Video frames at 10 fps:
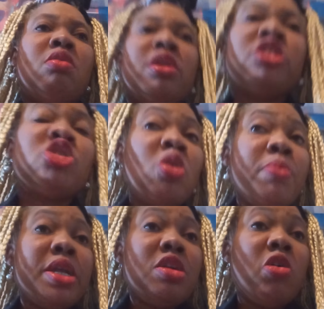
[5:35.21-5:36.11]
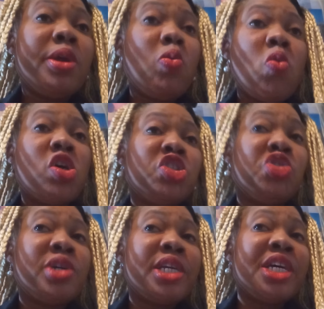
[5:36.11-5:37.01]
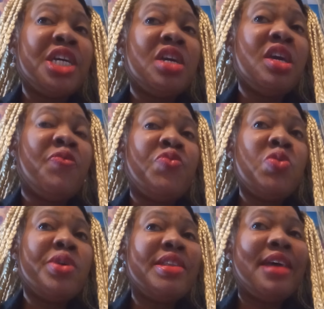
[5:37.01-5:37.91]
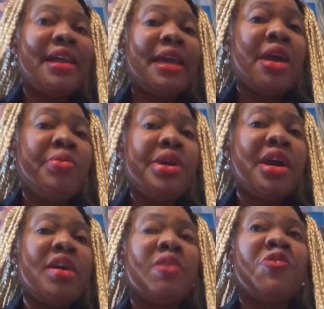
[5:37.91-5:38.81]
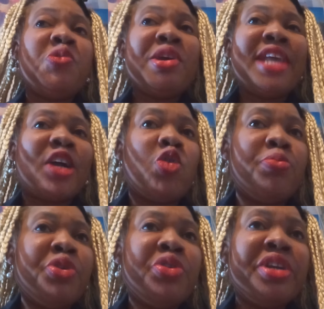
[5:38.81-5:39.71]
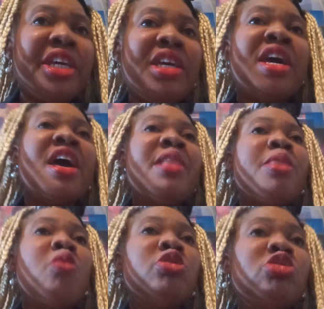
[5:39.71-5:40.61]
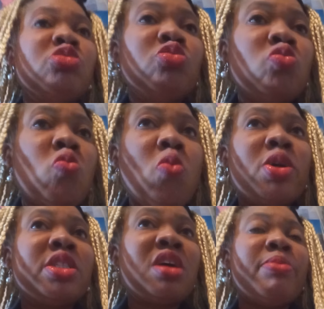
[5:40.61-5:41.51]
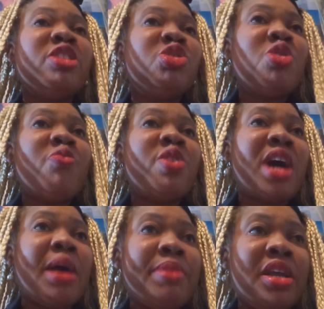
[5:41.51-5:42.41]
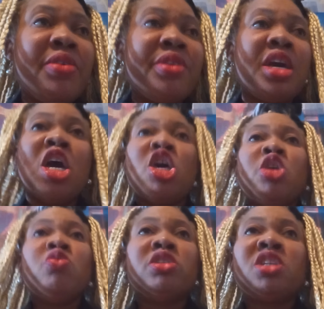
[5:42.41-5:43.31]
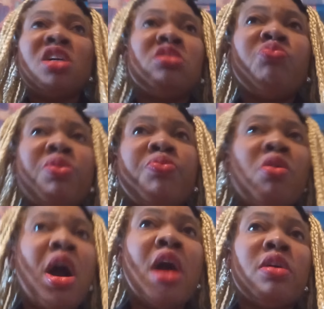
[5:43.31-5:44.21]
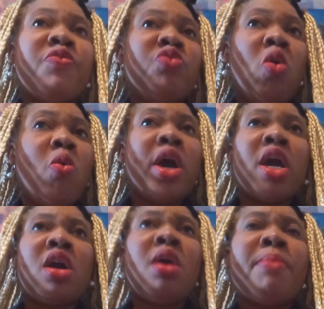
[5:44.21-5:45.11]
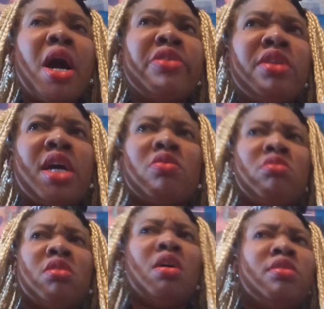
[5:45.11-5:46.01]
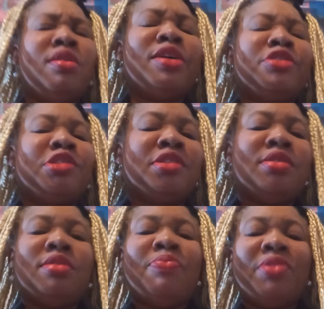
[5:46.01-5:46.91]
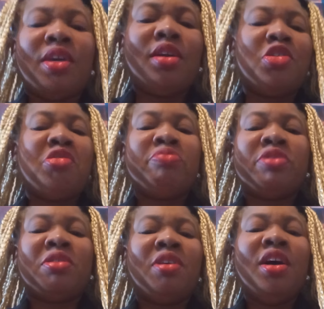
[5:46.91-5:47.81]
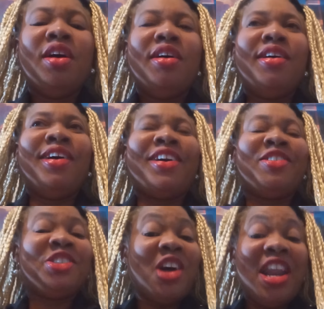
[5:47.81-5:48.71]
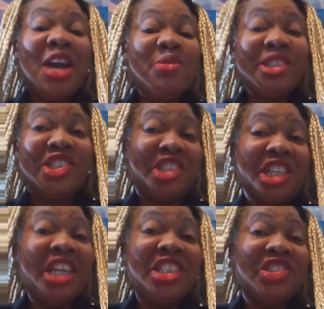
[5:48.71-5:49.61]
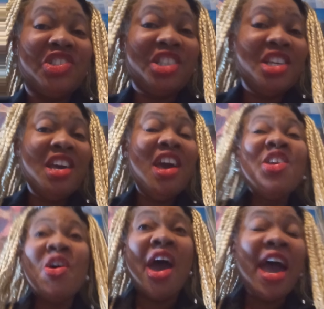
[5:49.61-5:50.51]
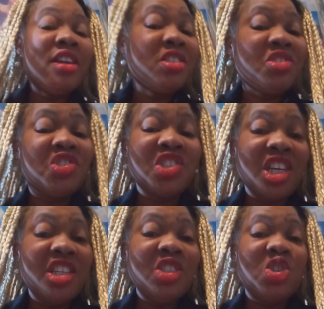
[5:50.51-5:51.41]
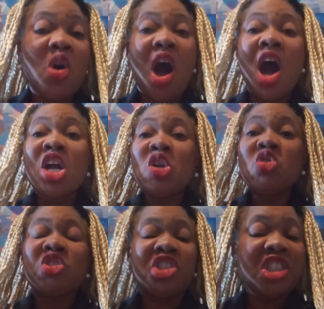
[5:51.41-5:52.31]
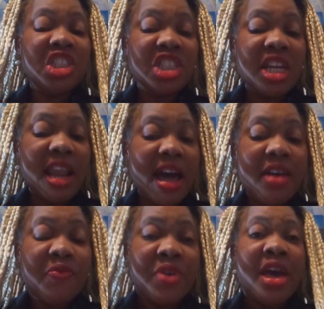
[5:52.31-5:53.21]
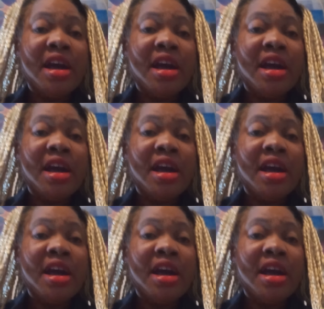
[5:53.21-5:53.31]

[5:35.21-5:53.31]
It's so many other words you're going to hear. If you're in that area, if you're in that community, there was new words coming to your vocabulary. You will talk to people out of nowhere. It come out, you're like, oh God, did I just say something in crypto? Because your language changed. Your attitude changed. Your outlook changed in life.